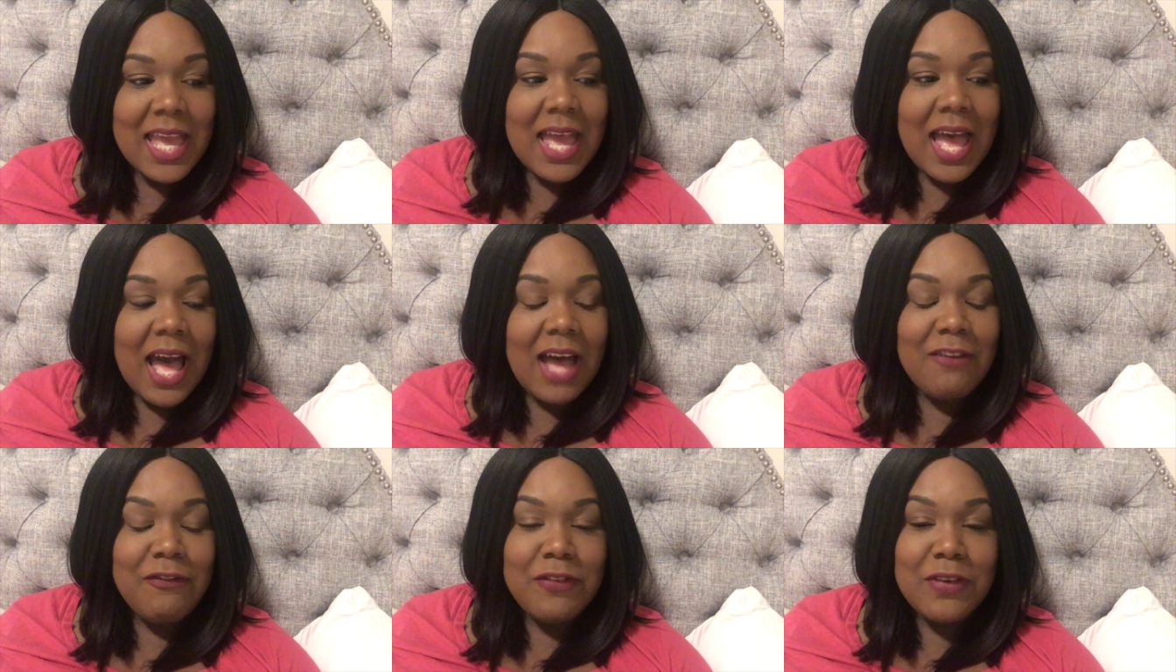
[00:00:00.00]

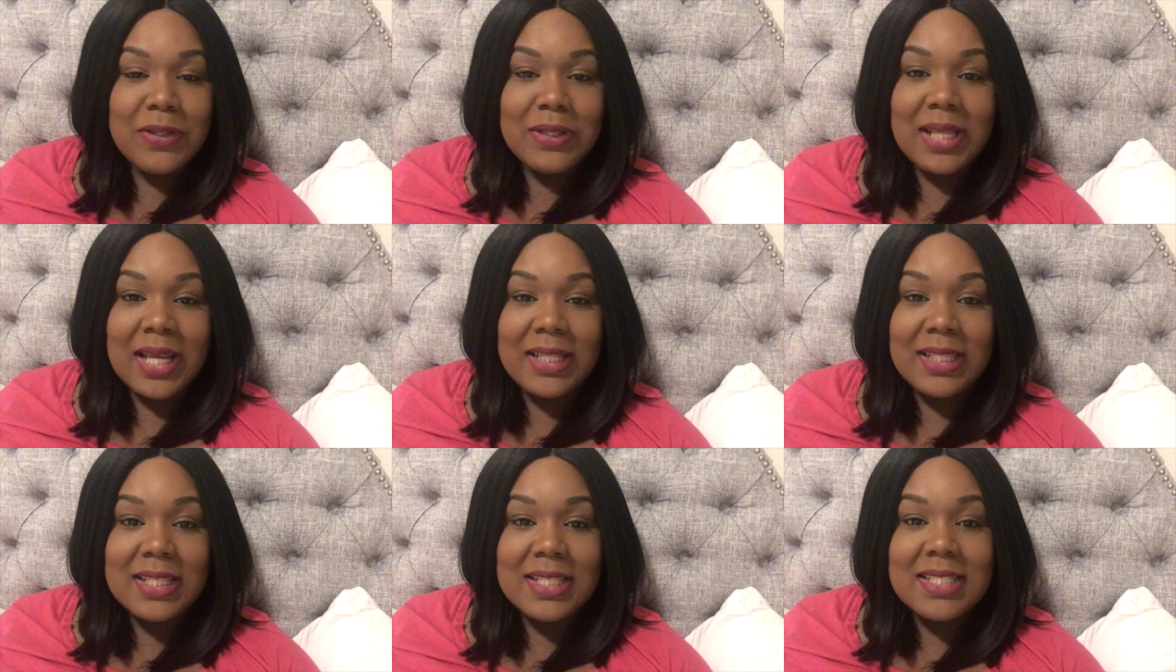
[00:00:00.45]
I feel
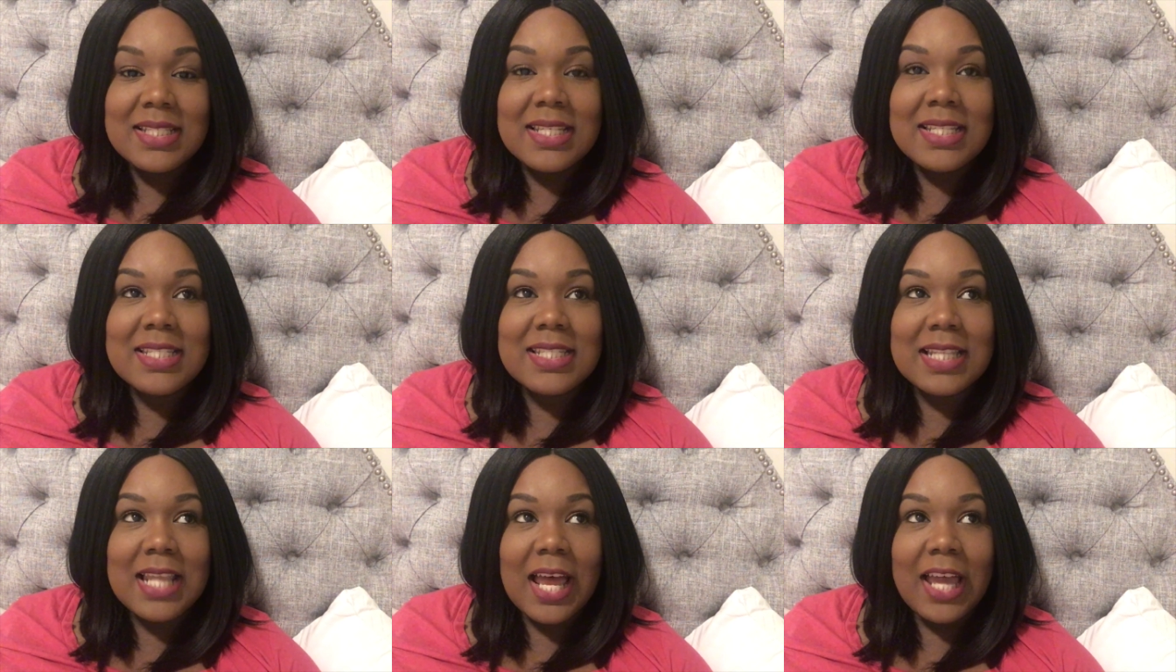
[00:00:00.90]
like this
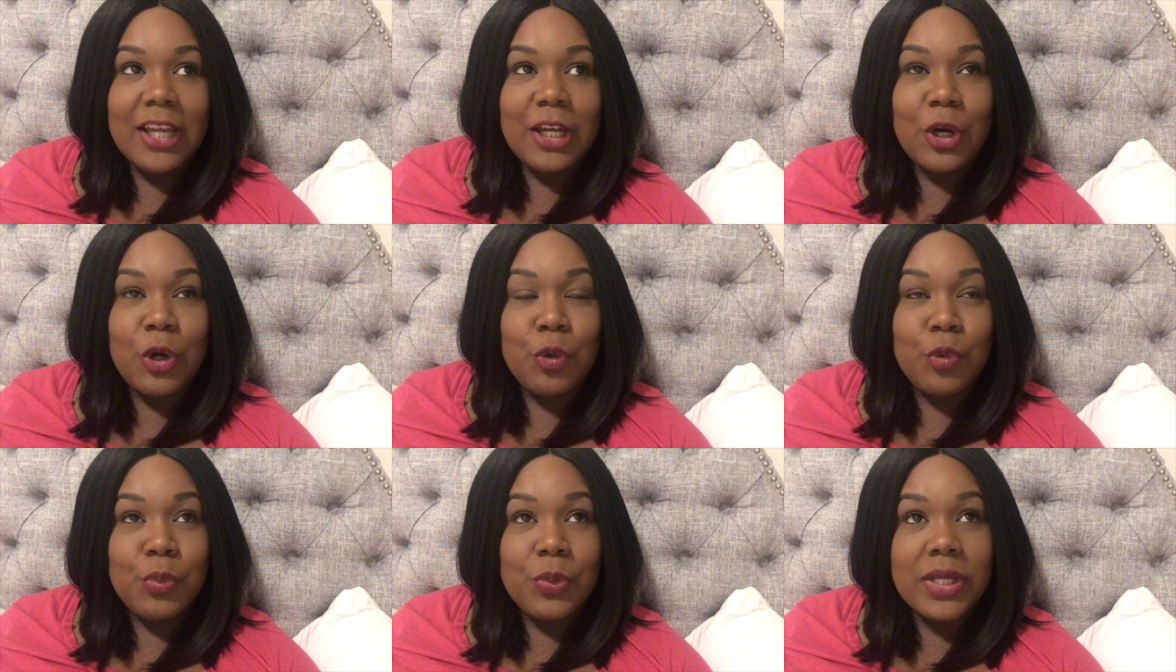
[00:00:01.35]
is like
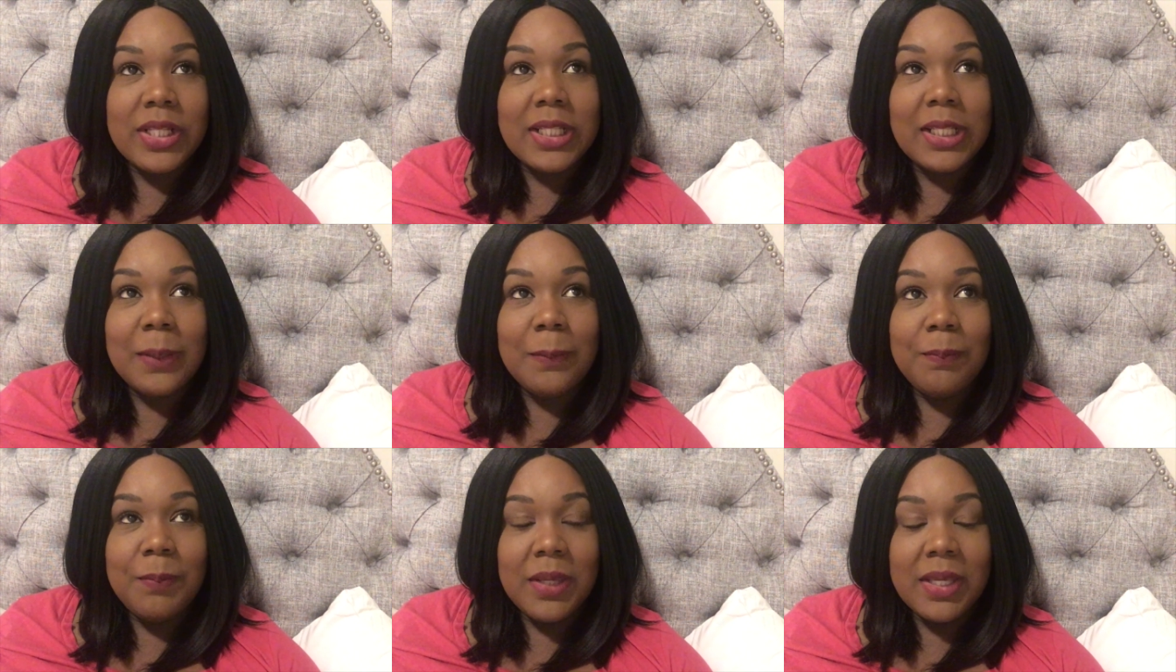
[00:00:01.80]
a
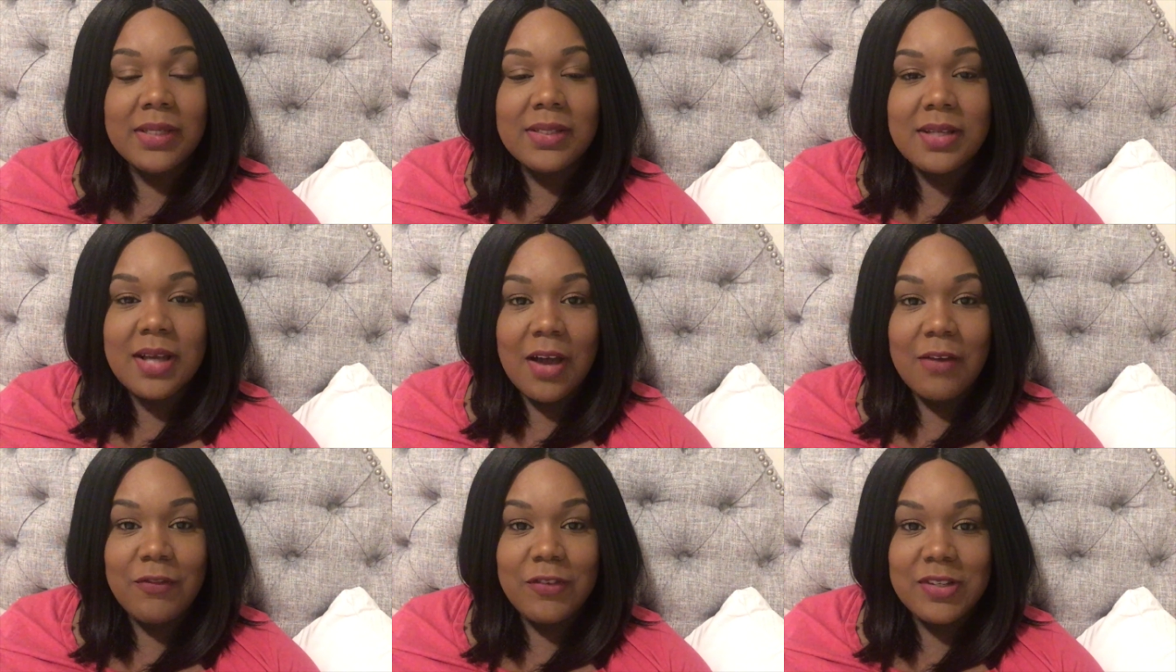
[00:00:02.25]
really big
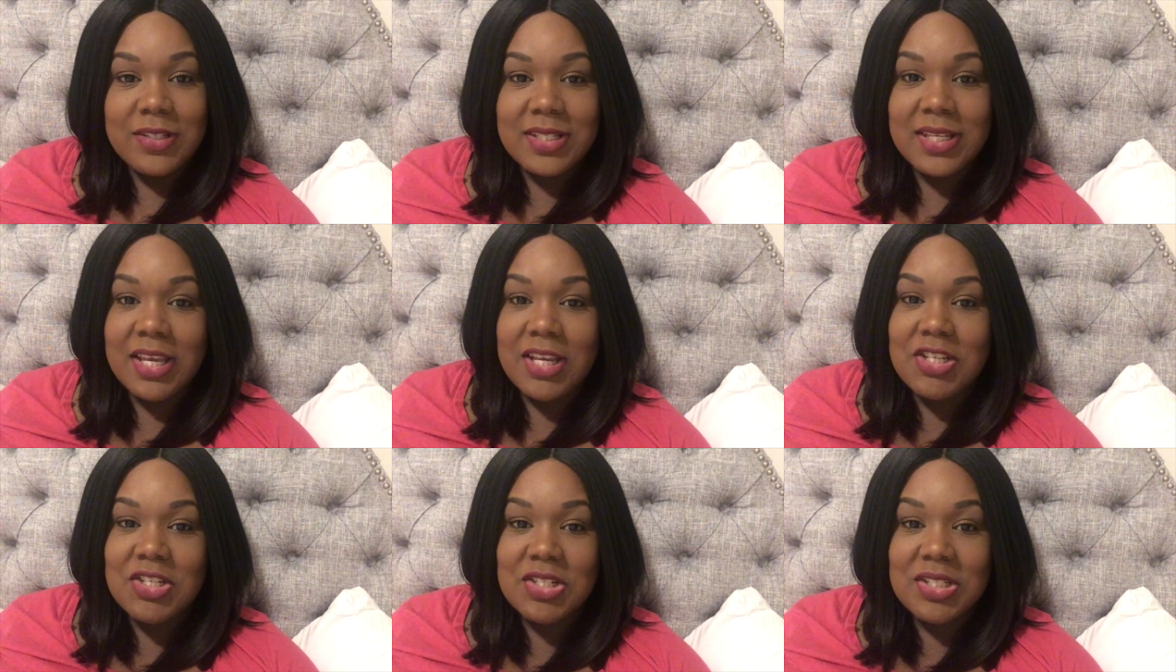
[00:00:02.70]

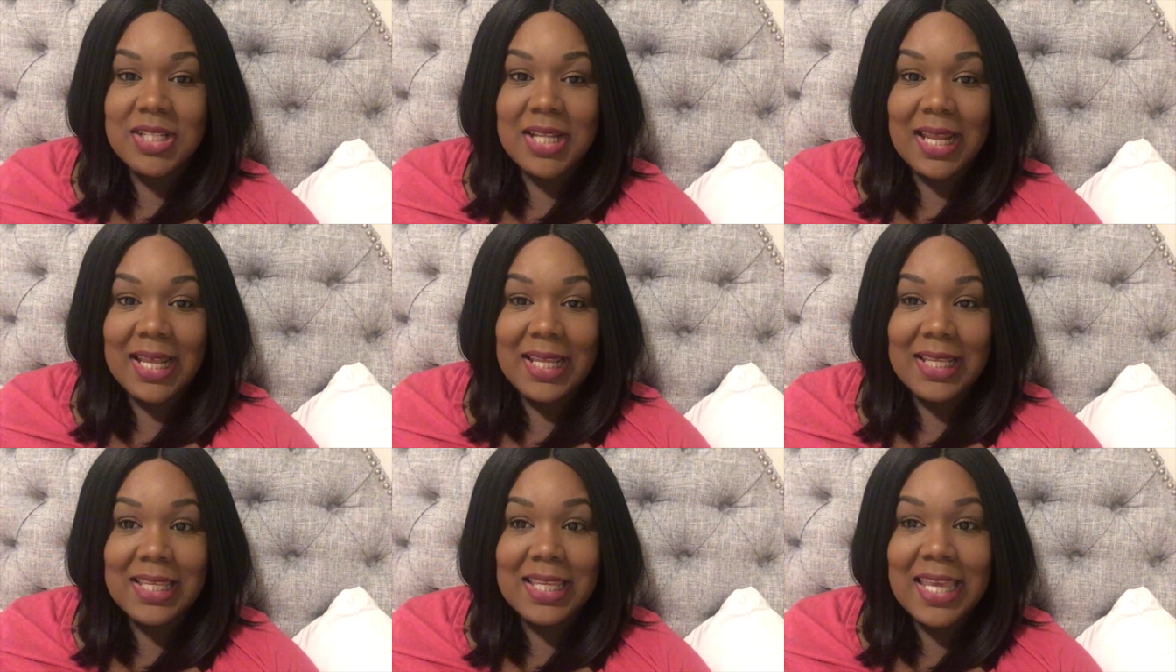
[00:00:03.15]
conversation that I